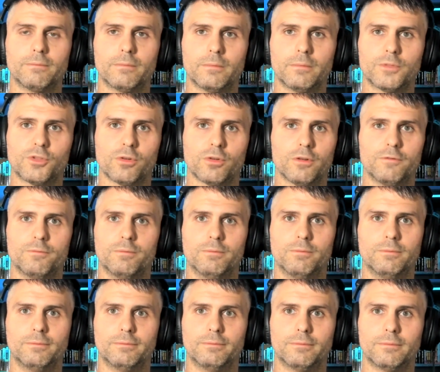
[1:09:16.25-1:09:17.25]
sort of
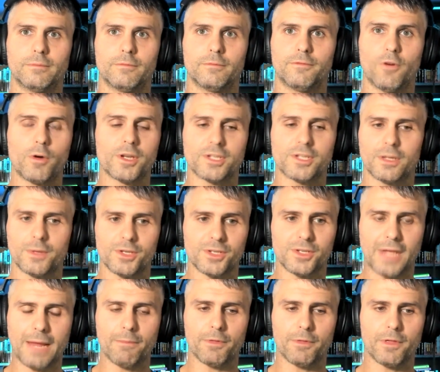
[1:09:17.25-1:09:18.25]
focused on the
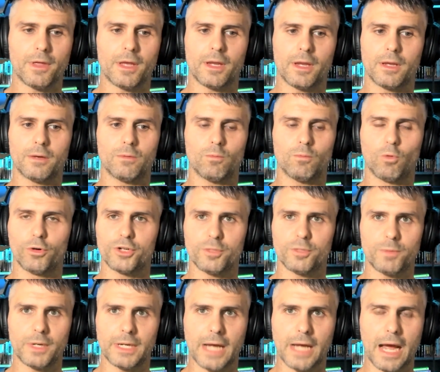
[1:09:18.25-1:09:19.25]
same thing and
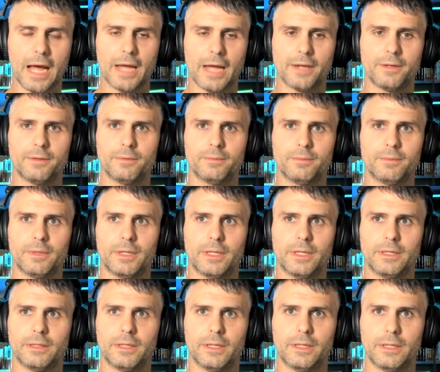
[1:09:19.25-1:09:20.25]
worshiping God
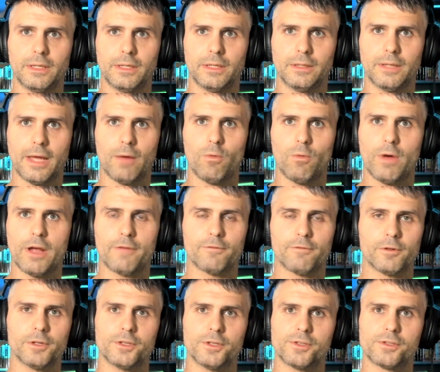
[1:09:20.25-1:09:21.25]
in that way
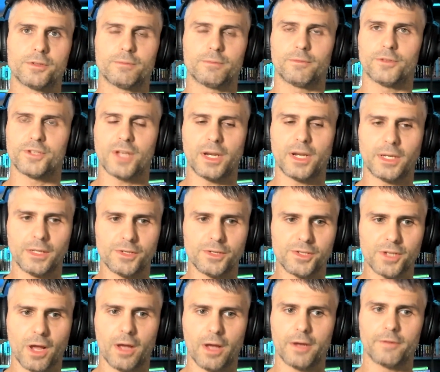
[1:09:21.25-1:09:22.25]
for sending his
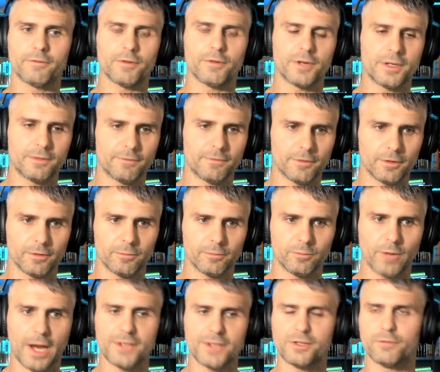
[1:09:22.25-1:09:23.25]
son, for
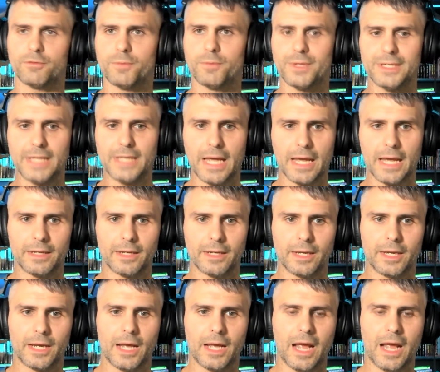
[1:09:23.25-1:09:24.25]
rising from the dead.
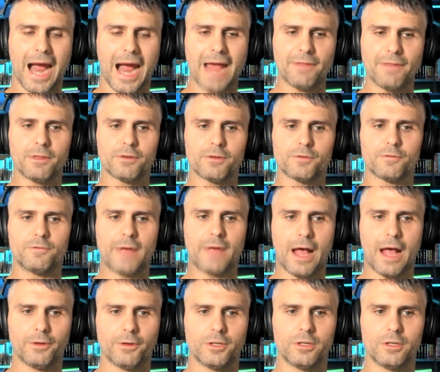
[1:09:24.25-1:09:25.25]
I think there's
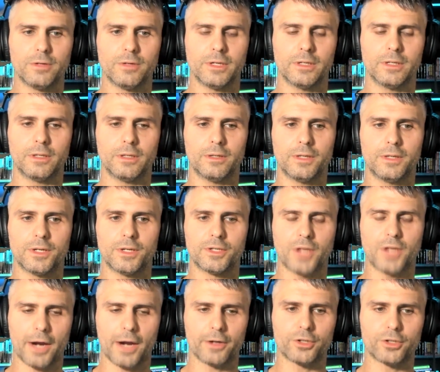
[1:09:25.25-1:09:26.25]
value in the
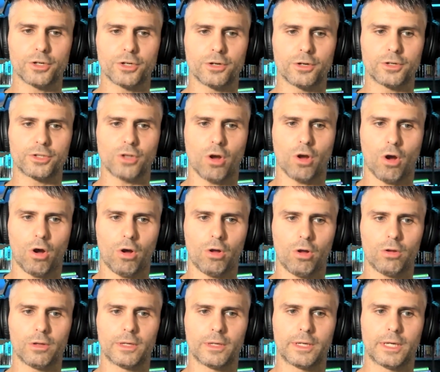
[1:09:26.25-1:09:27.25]
entire church
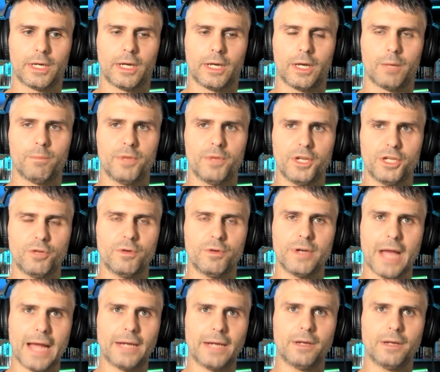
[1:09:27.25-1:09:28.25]
all being
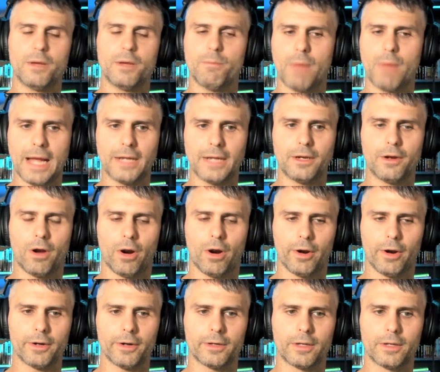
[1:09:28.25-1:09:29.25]
united in mind and
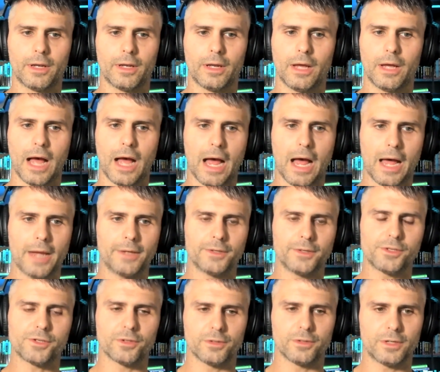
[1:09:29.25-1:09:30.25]
heart on
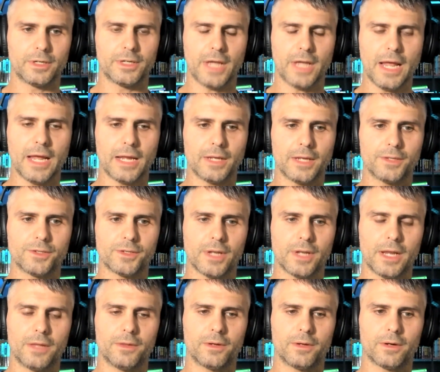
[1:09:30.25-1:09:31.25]
certain days.
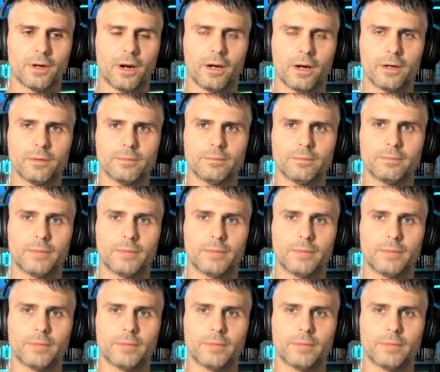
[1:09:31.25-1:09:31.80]
And there are